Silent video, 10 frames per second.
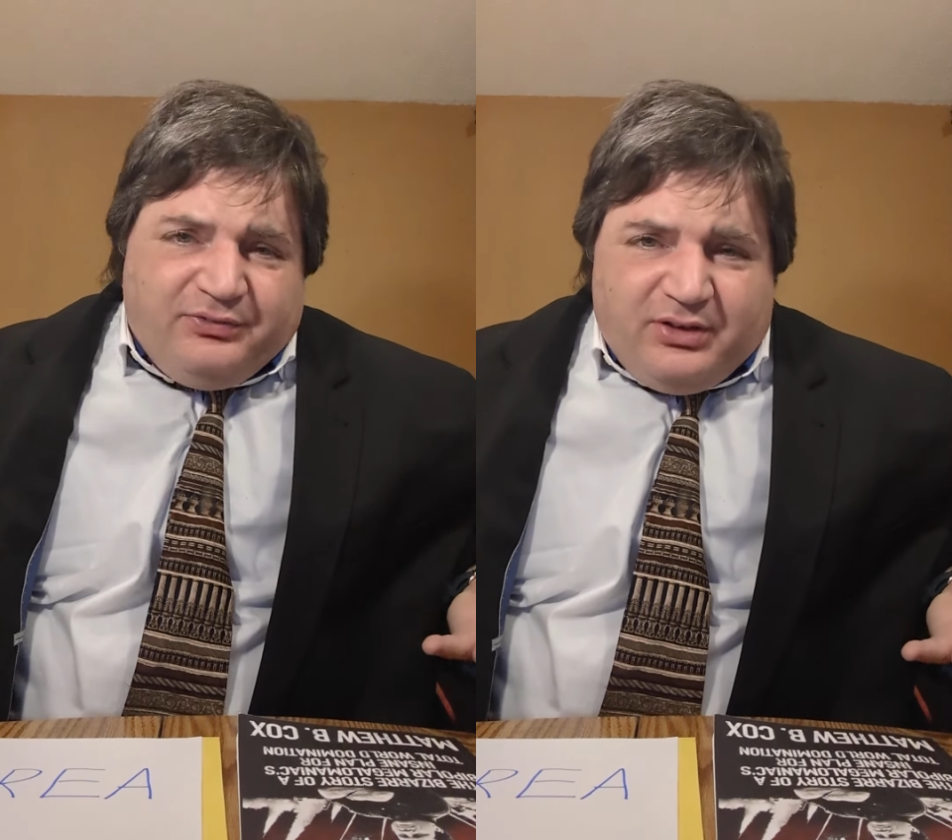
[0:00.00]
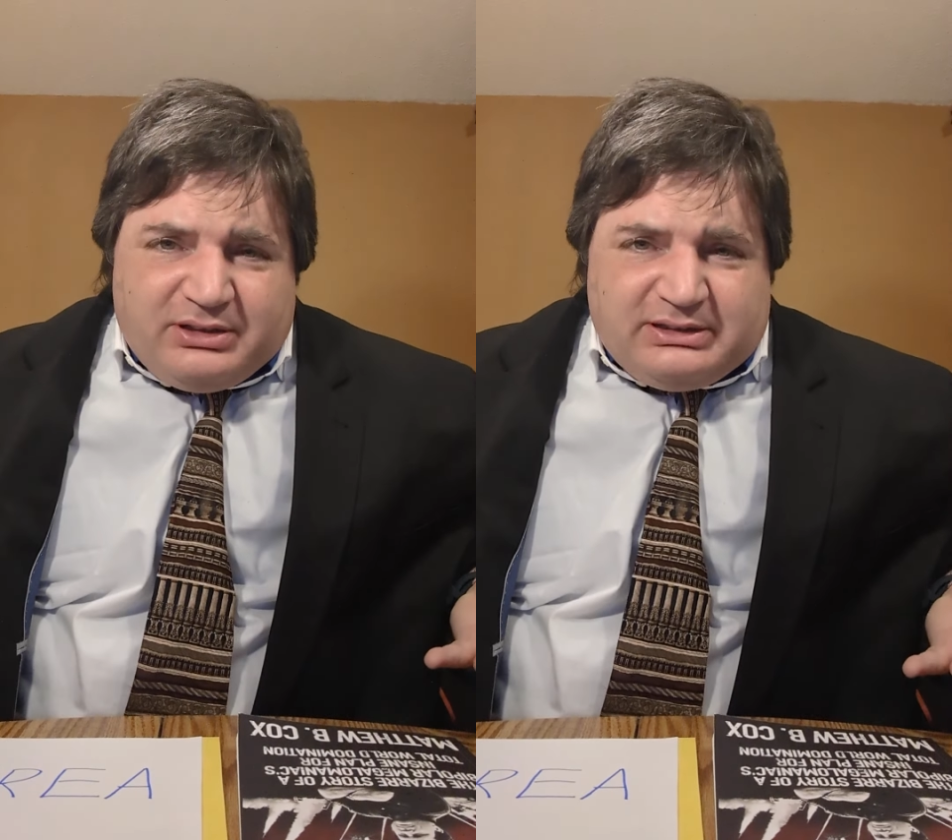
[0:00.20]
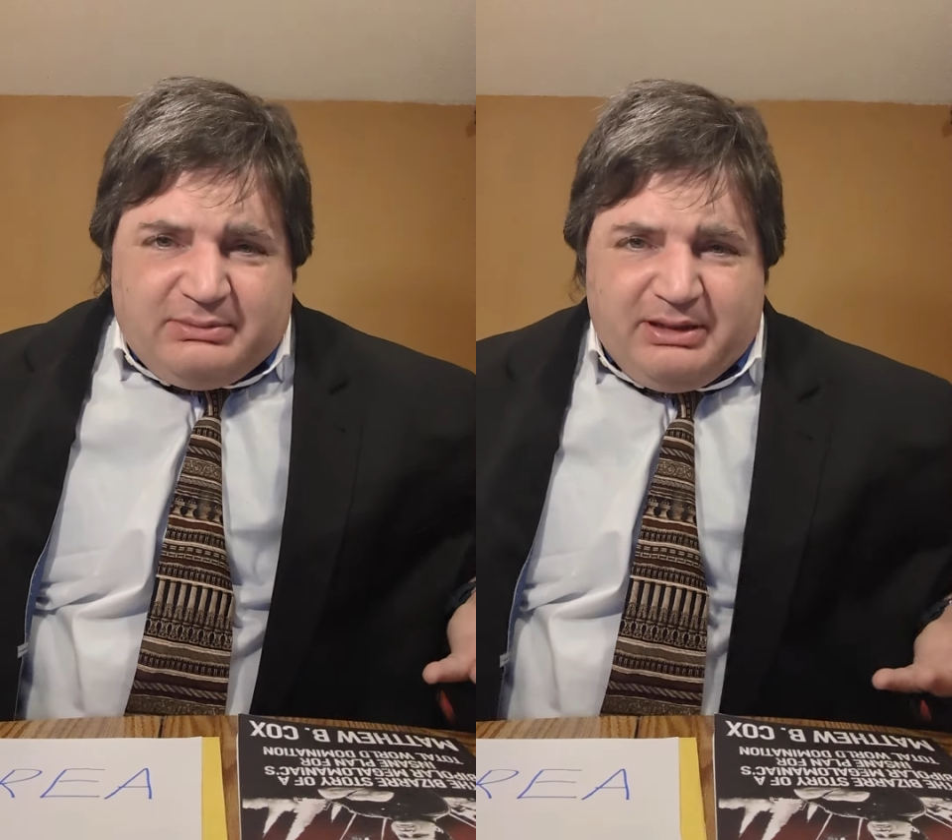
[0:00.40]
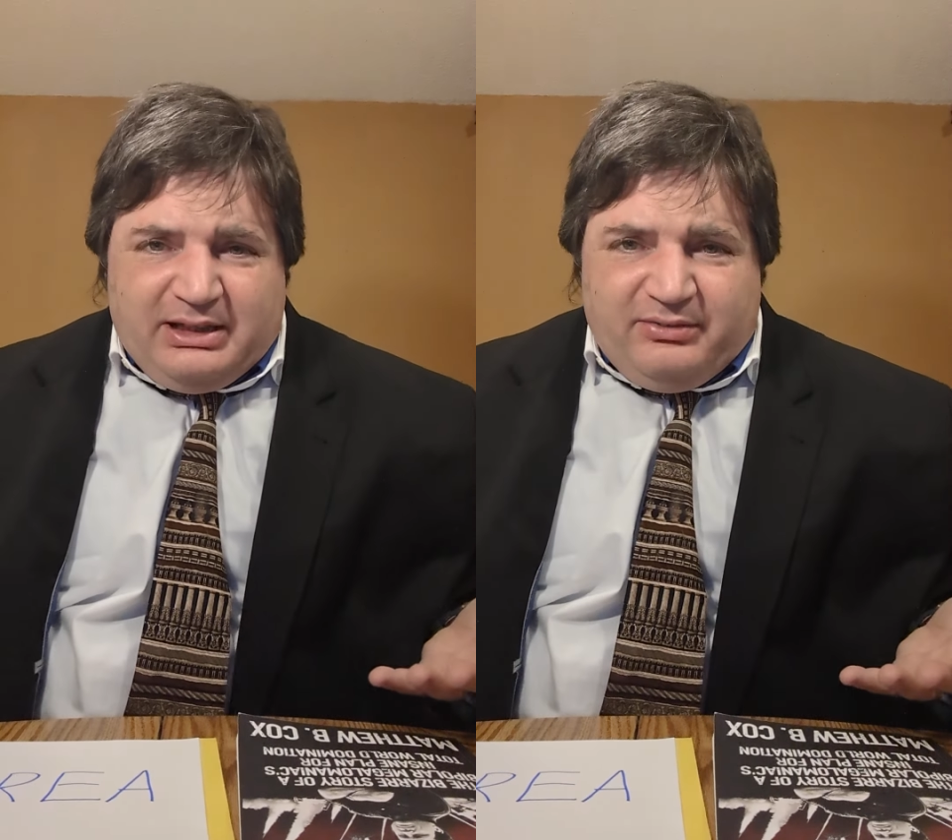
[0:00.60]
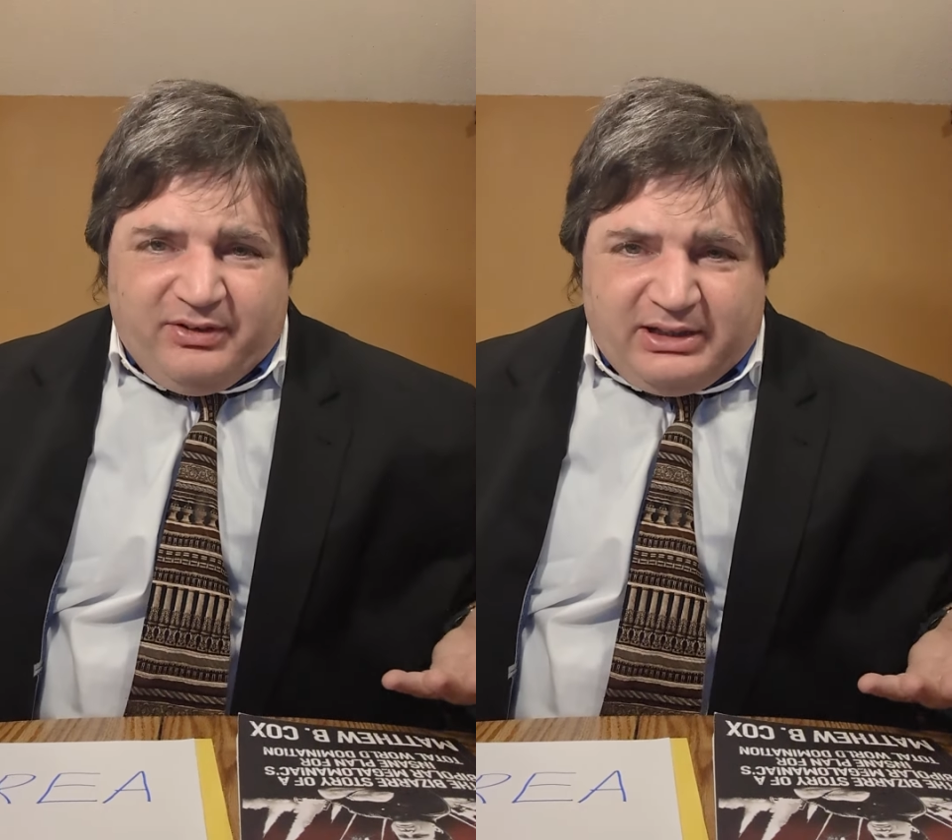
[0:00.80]
folks, to be
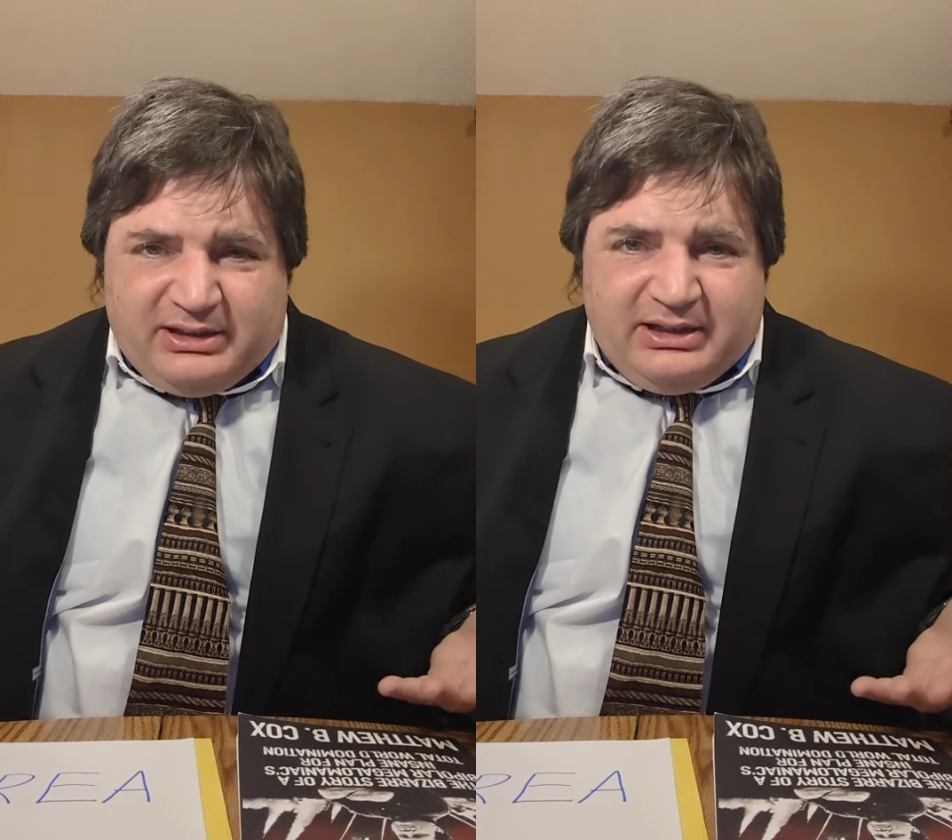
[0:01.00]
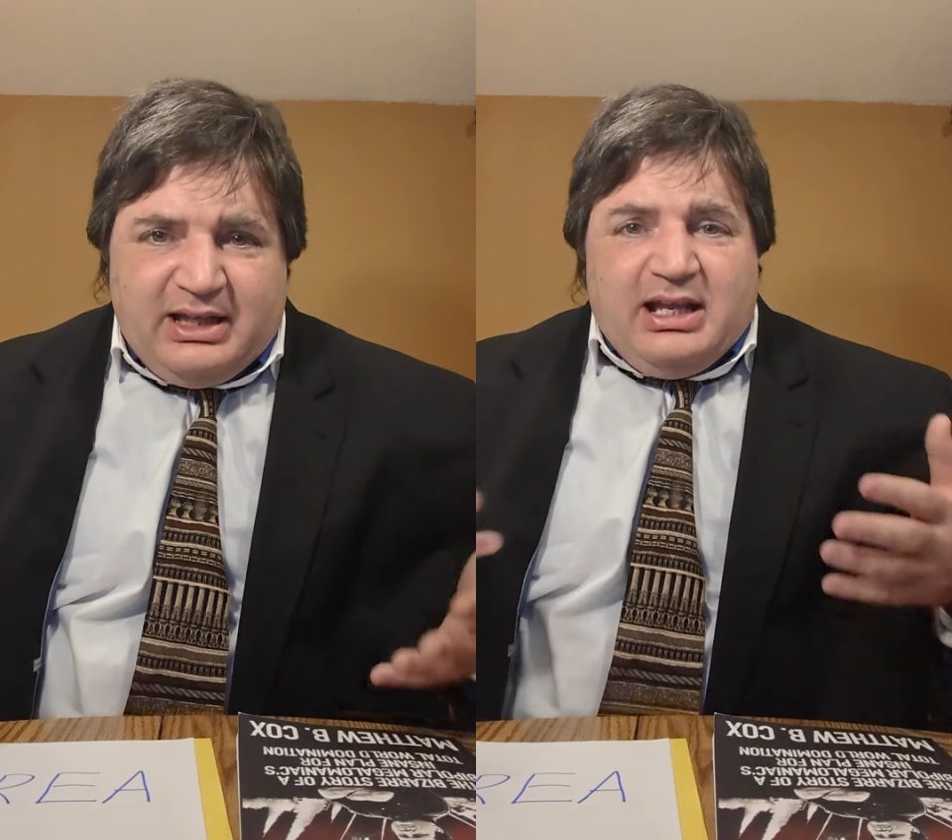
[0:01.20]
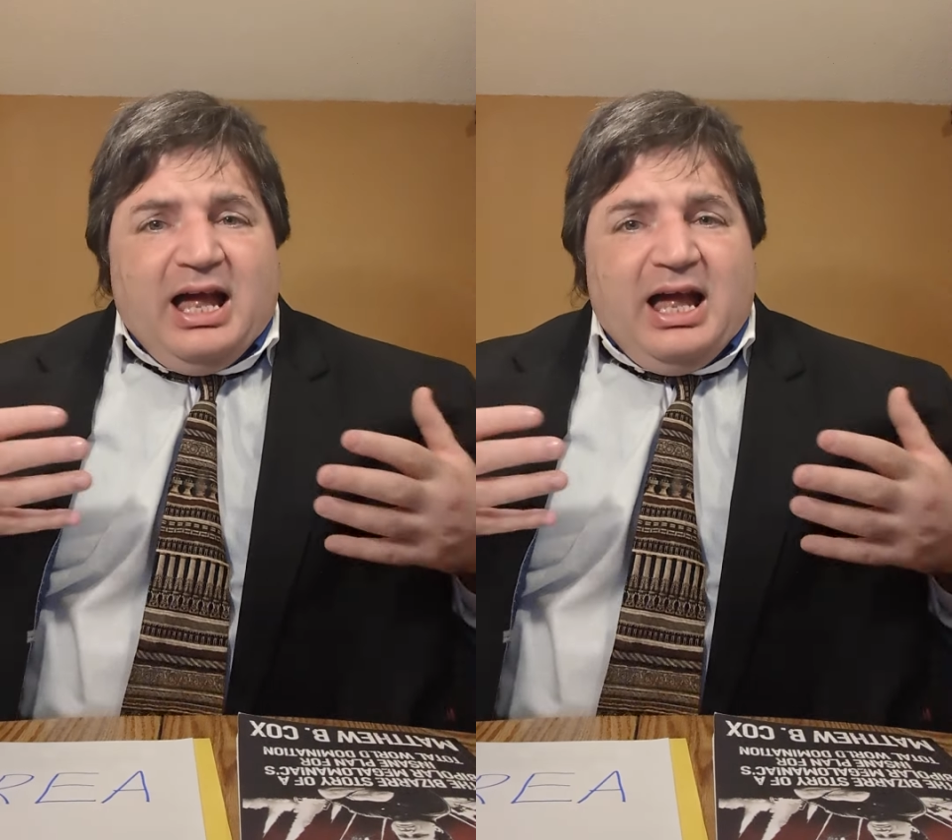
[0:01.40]
convicted.